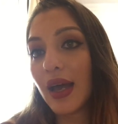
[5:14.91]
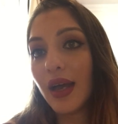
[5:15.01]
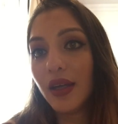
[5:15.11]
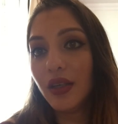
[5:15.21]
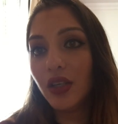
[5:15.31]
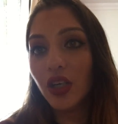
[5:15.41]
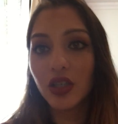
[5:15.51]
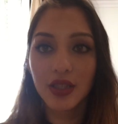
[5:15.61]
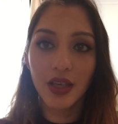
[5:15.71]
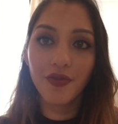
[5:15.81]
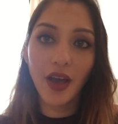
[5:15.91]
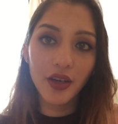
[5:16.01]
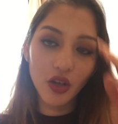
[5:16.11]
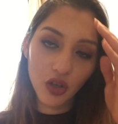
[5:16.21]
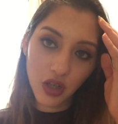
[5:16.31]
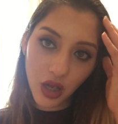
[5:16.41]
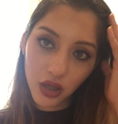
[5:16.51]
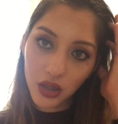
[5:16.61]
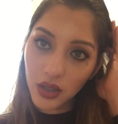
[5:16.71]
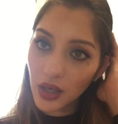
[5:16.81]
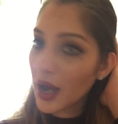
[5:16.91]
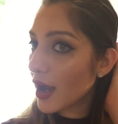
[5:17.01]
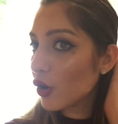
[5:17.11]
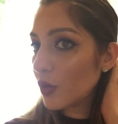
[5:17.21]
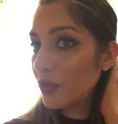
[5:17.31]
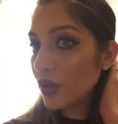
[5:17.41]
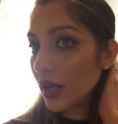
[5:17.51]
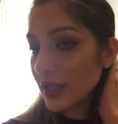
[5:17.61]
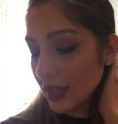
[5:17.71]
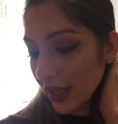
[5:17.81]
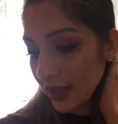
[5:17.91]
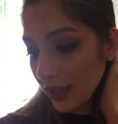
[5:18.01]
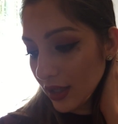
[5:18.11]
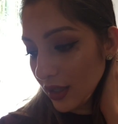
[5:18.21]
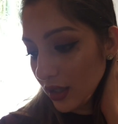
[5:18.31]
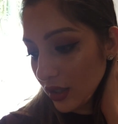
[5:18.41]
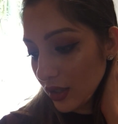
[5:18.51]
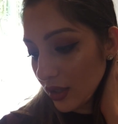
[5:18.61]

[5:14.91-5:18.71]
And here's the final look. I hope you guys like it.